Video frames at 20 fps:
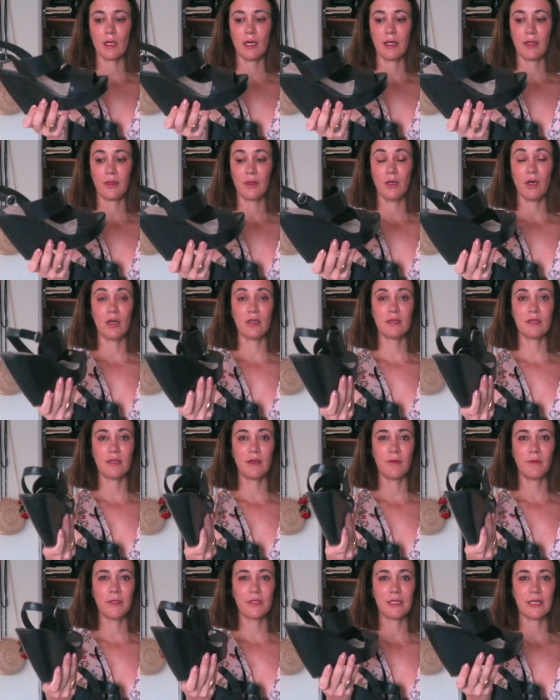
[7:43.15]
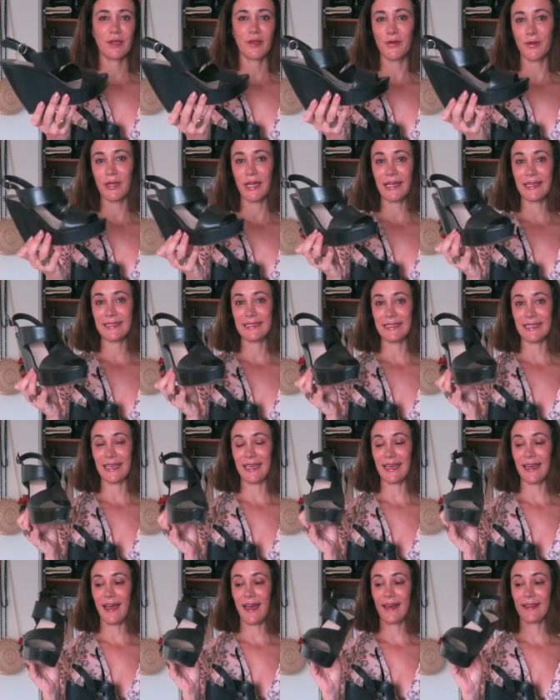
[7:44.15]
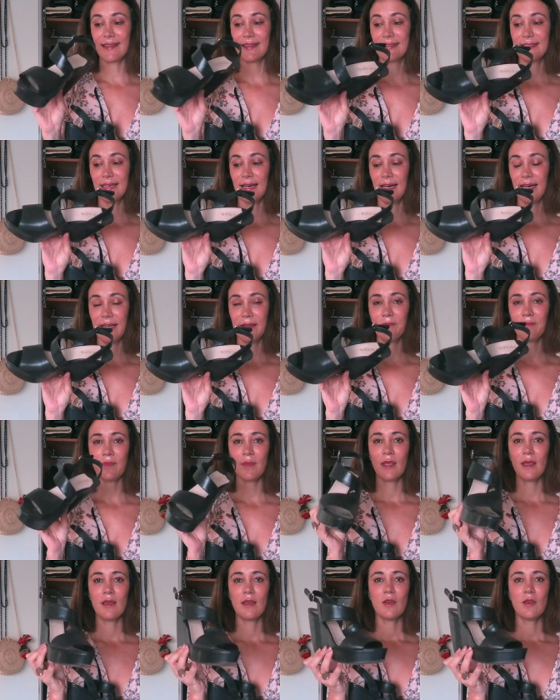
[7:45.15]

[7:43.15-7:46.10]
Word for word: I thought it was a good idea at the time,